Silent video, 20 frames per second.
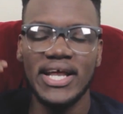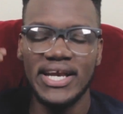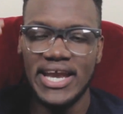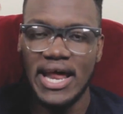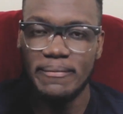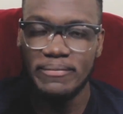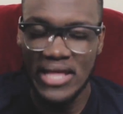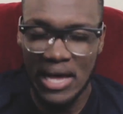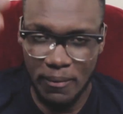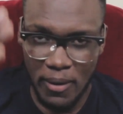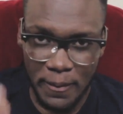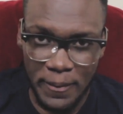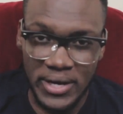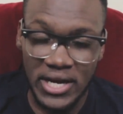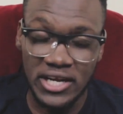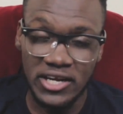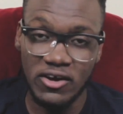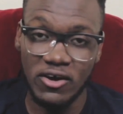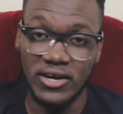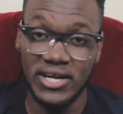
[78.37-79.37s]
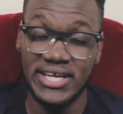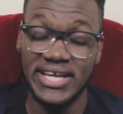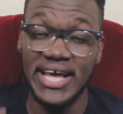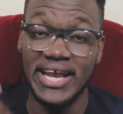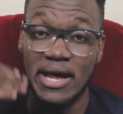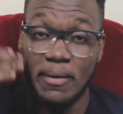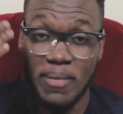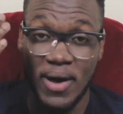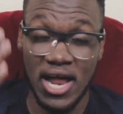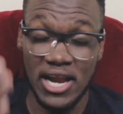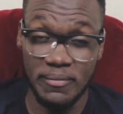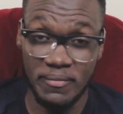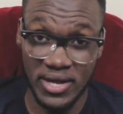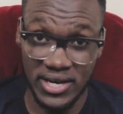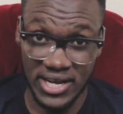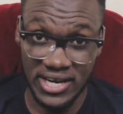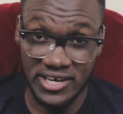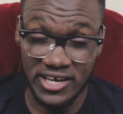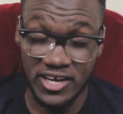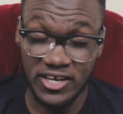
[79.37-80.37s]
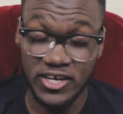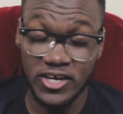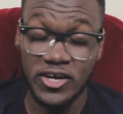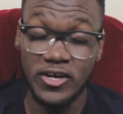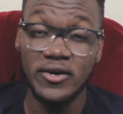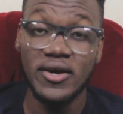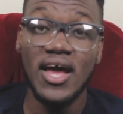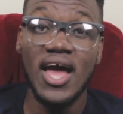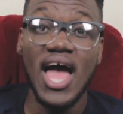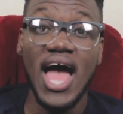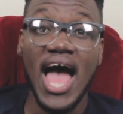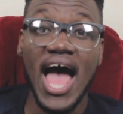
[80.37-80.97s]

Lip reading: Them type of pitney there, the day in Parliament, the day there.